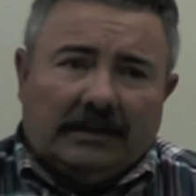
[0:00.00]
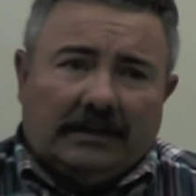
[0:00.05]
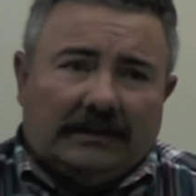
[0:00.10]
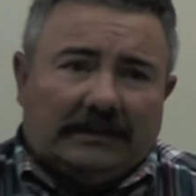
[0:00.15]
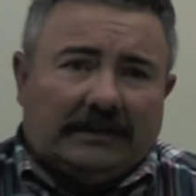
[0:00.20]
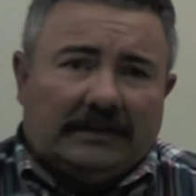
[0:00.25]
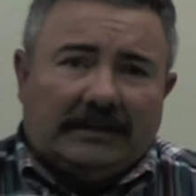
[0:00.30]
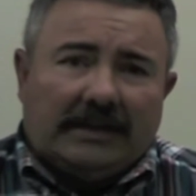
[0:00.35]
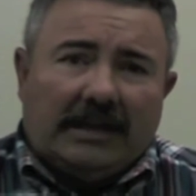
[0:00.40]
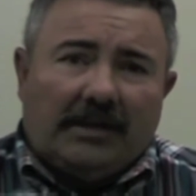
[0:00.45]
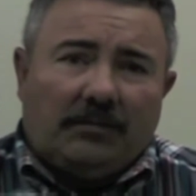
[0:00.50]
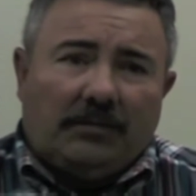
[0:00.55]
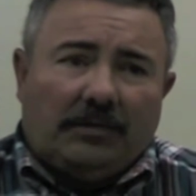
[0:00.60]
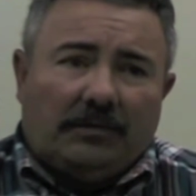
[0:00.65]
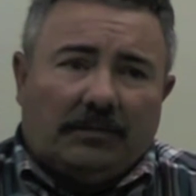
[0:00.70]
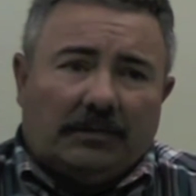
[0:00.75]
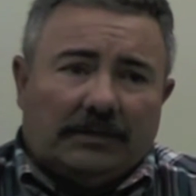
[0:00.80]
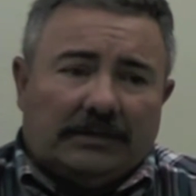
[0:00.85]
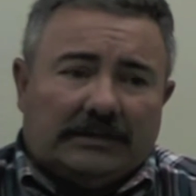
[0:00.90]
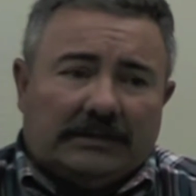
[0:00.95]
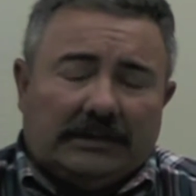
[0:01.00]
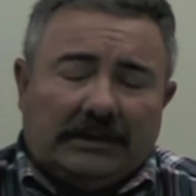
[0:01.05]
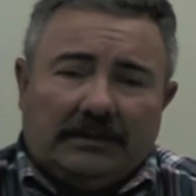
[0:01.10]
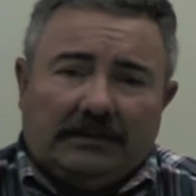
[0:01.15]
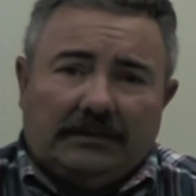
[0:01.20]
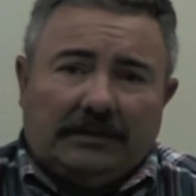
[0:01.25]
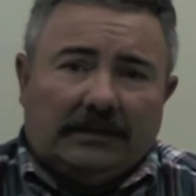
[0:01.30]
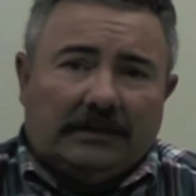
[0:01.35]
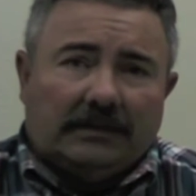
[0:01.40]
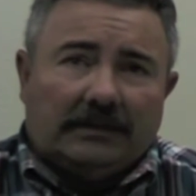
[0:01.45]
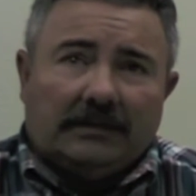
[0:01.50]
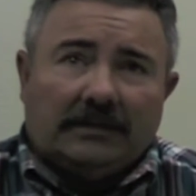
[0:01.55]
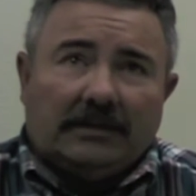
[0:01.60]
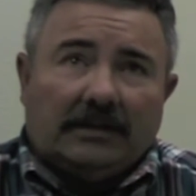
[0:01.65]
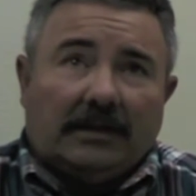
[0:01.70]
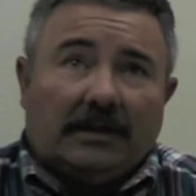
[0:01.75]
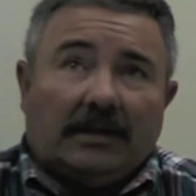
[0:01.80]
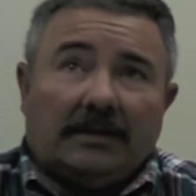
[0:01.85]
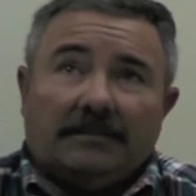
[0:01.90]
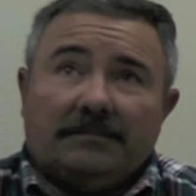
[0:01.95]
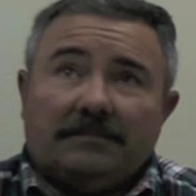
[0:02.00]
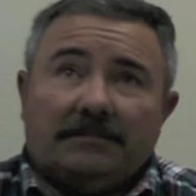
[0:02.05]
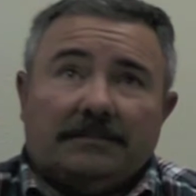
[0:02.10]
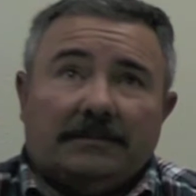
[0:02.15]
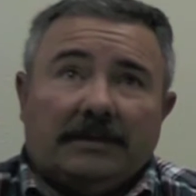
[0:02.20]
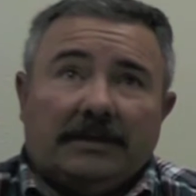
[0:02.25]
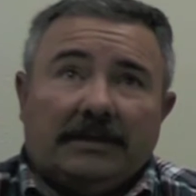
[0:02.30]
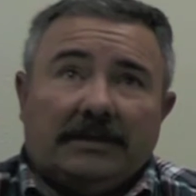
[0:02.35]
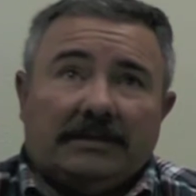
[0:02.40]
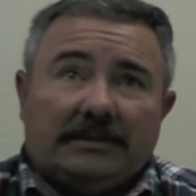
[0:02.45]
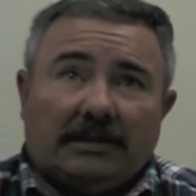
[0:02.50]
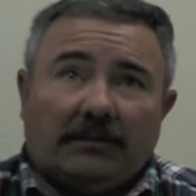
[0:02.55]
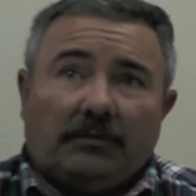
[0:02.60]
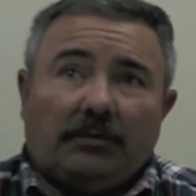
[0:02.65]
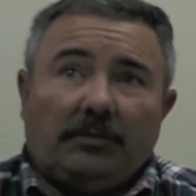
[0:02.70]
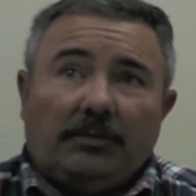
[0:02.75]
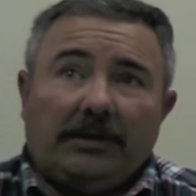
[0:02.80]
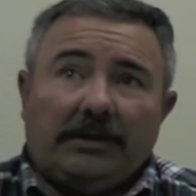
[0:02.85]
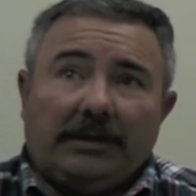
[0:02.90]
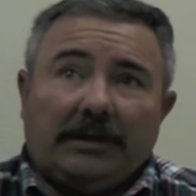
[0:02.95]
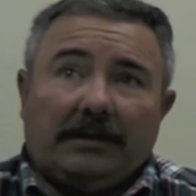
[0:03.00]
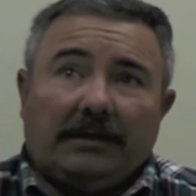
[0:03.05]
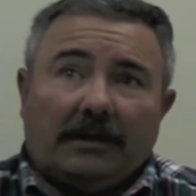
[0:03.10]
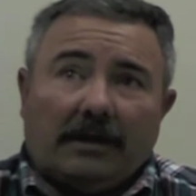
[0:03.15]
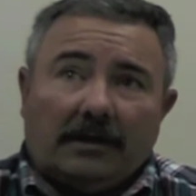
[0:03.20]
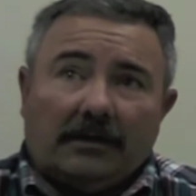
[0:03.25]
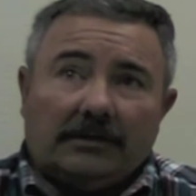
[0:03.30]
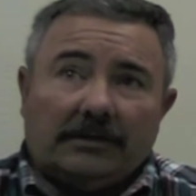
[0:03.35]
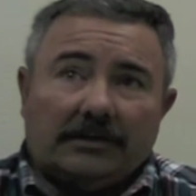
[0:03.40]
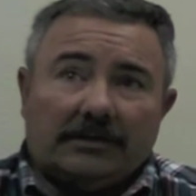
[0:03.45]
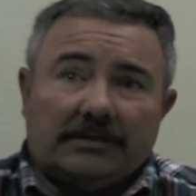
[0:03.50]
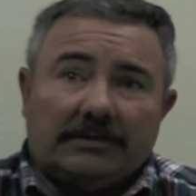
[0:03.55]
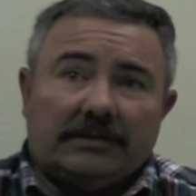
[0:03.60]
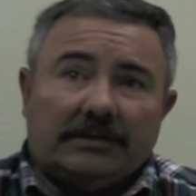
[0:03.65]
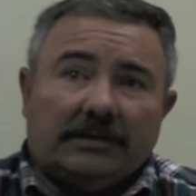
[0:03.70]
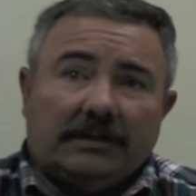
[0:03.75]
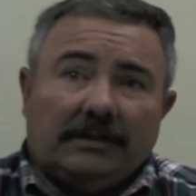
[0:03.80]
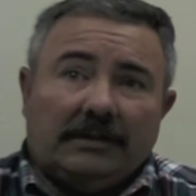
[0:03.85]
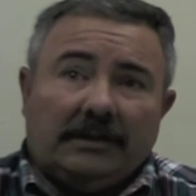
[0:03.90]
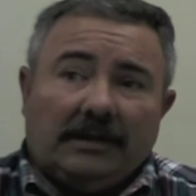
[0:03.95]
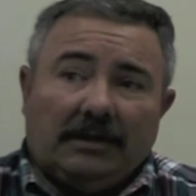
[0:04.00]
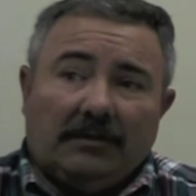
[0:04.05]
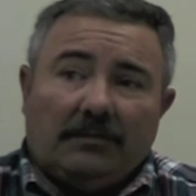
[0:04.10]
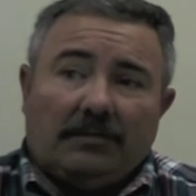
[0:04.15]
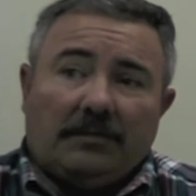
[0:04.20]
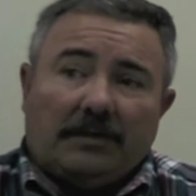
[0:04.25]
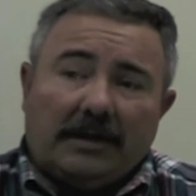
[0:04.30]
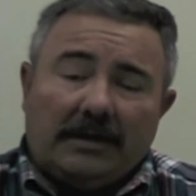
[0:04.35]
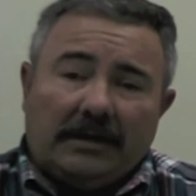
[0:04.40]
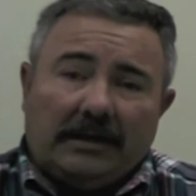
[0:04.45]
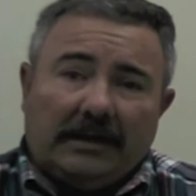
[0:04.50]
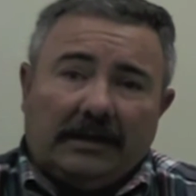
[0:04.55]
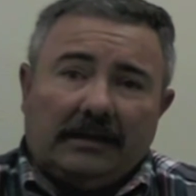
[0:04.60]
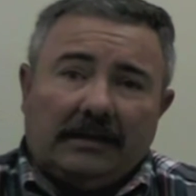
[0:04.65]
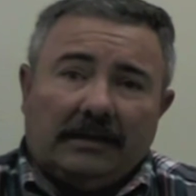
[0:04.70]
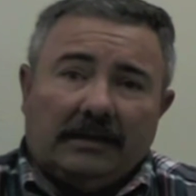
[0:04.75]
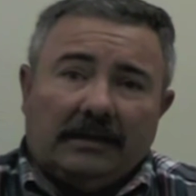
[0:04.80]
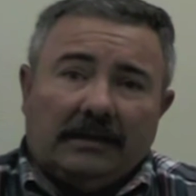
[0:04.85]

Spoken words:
To date, we've received several $1 million in funding